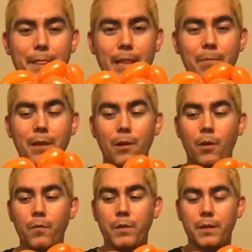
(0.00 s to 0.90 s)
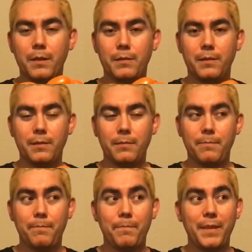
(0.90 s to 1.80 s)
let me go over the
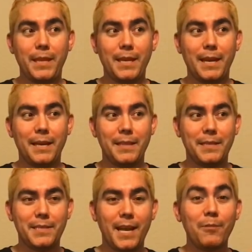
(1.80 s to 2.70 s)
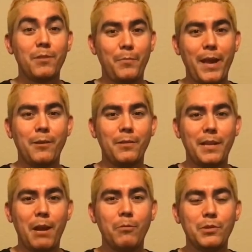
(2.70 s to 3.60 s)
design or the pattern
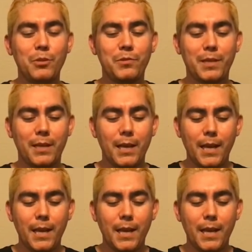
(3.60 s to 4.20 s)
that I was using,